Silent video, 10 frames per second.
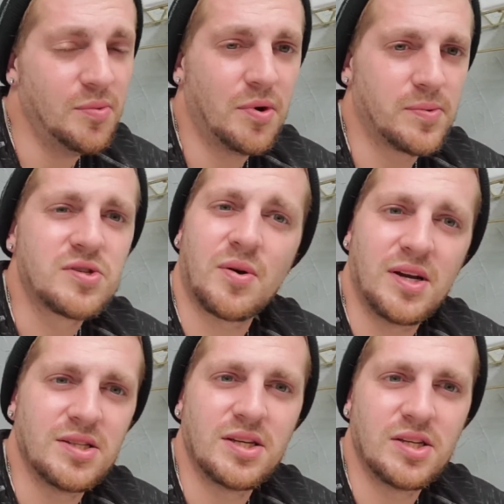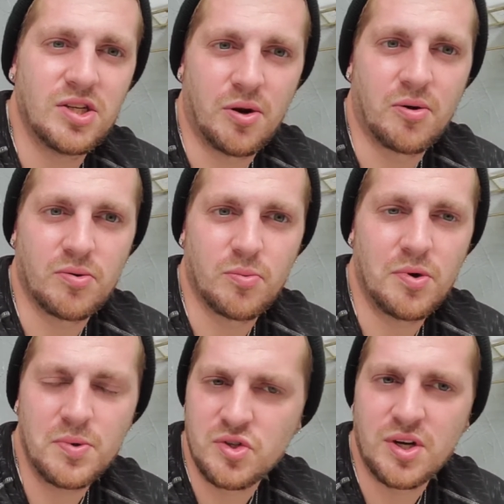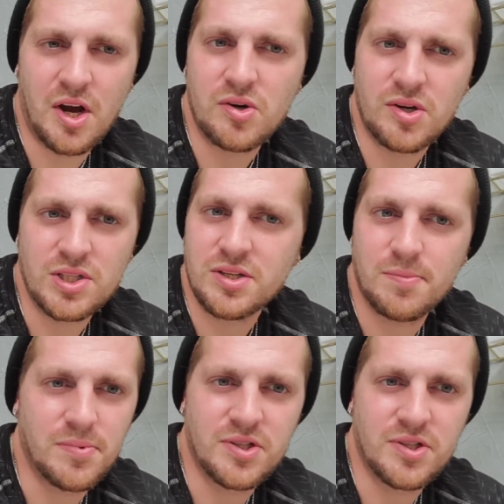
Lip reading: What was crazy, you know, we would drink alcohol and stuff,